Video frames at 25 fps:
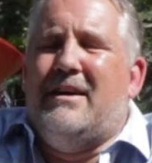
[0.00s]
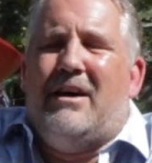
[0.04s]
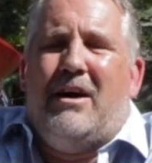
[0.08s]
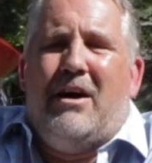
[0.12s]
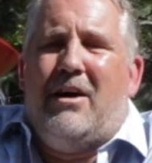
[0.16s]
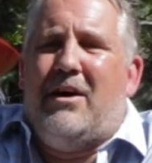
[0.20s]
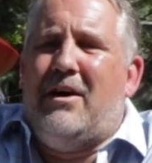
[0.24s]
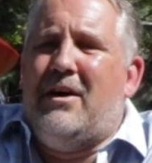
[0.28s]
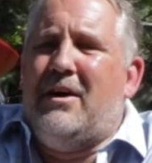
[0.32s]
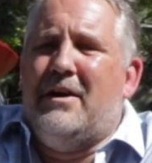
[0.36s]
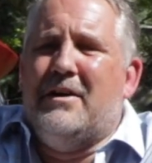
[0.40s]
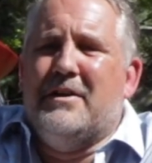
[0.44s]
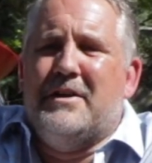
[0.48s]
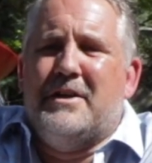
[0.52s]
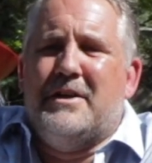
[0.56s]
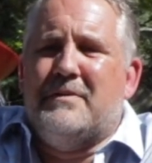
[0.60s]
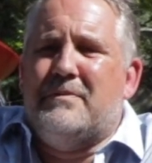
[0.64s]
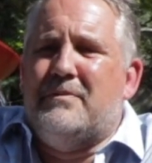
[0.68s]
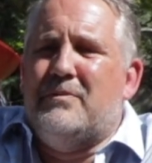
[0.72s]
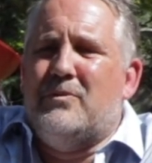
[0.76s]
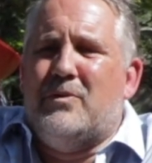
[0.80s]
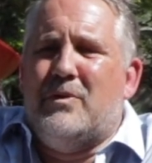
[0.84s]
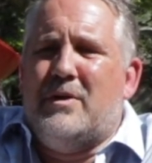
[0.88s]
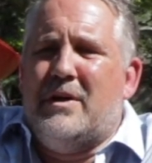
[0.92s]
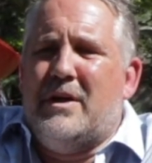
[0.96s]
All the
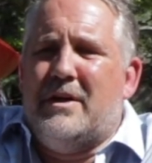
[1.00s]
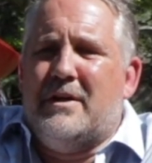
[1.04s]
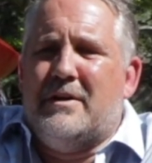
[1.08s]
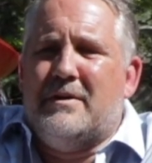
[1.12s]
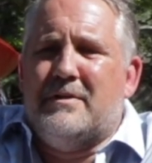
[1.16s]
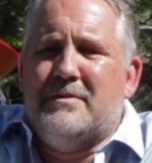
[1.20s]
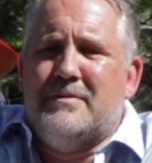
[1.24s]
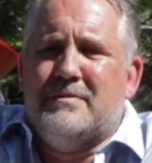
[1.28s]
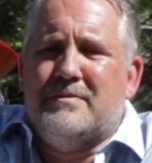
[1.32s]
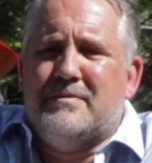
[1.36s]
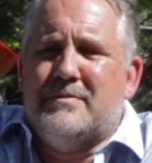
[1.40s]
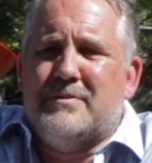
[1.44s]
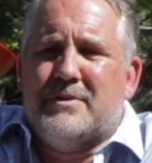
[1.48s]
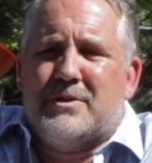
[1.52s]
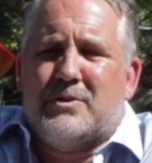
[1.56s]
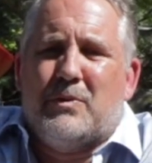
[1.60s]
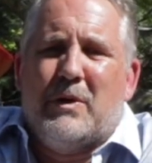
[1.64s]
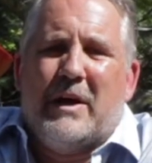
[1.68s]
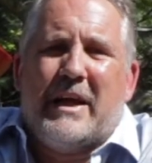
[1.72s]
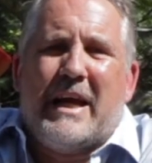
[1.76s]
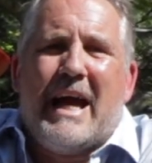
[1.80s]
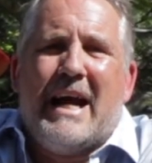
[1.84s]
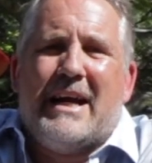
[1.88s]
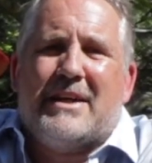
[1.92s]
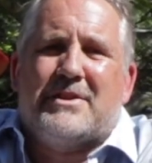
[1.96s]
rear
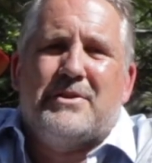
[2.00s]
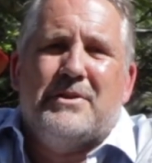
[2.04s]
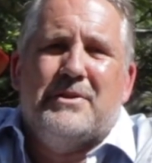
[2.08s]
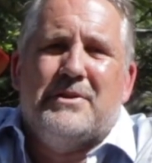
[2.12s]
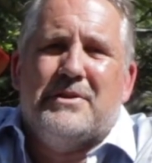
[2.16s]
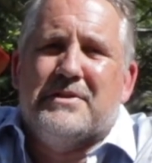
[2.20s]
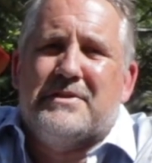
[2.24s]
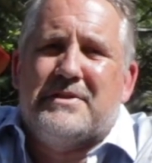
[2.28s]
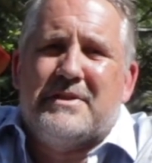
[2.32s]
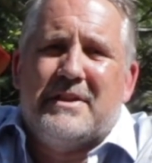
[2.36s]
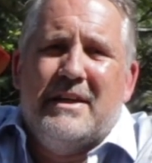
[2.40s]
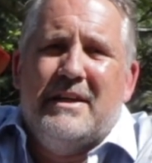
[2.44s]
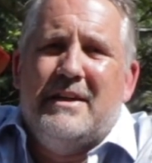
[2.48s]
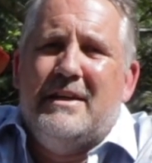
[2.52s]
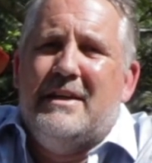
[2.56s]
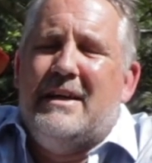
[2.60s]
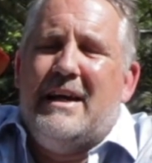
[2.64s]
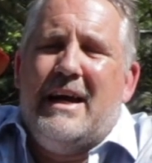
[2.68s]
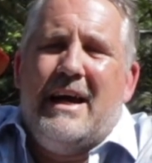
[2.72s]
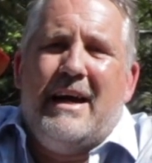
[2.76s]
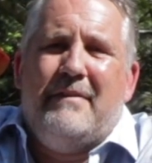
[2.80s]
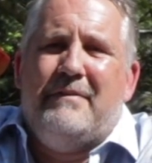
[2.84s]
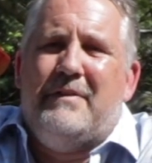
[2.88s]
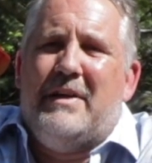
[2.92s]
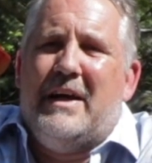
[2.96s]
swing axles
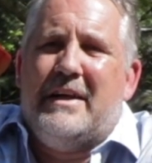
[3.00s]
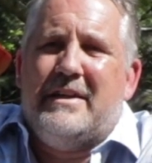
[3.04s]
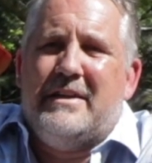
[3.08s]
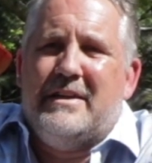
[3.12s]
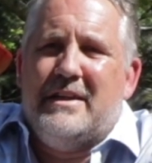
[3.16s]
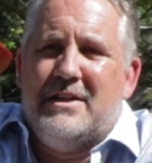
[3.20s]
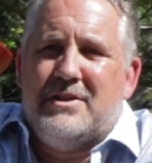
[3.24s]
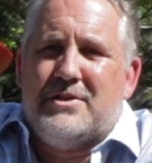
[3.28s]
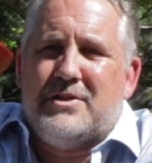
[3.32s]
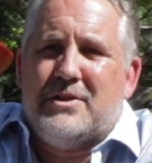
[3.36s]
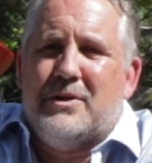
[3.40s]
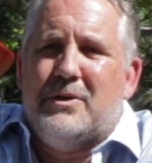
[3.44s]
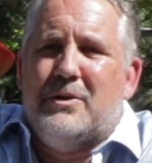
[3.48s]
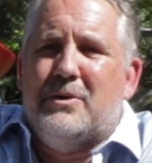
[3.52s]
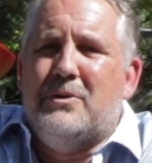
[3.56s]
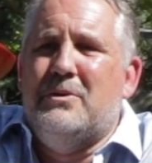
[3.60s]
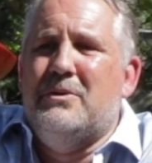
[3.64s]
have that issue,